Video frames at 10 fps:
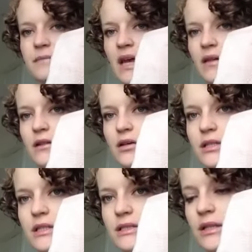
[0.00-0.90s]
how they
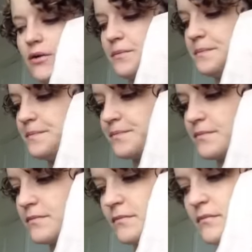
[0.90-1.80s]
looked. So
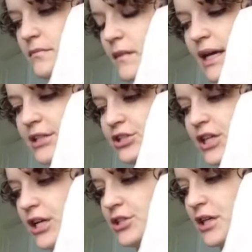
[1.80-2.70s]
I just
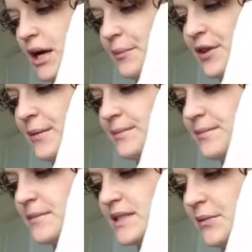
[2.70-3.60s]
changed a couple of them.
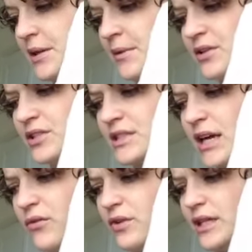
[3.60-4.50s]
Some of them are just
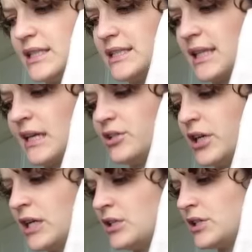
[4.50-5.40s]
like really slight
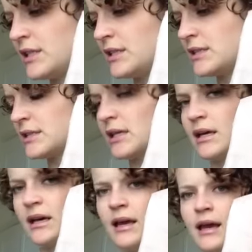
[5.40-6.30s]
changes,
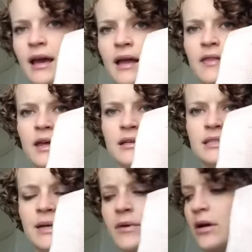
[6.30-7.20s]
and then
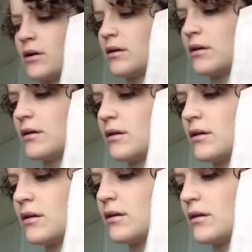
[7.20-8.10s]
some are
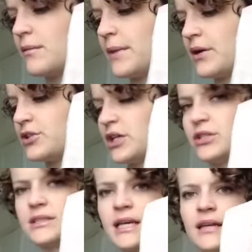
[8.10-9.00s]
bigger
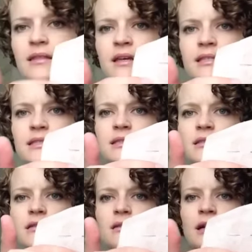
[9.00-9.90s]
changes. Like this,
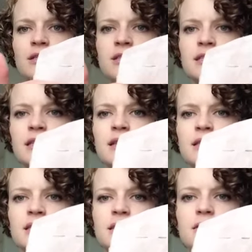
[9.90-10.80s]
I just did
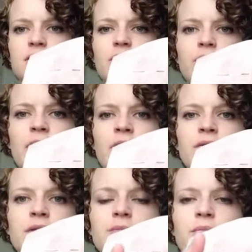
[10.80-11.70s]
this
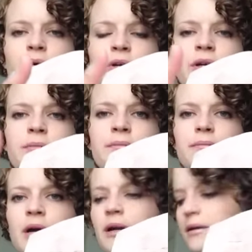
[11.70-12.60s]
round border
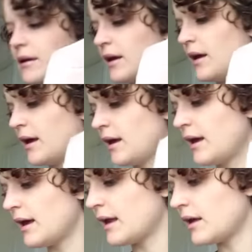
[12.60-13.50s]
part,
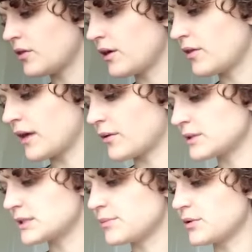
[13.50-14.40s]
and I think that
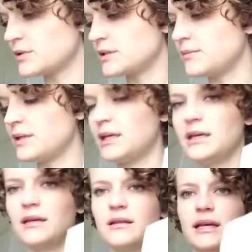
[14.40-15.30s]
was supposed to
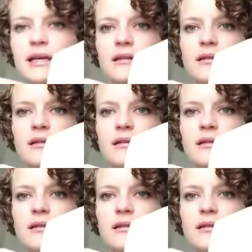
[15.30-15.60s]
be like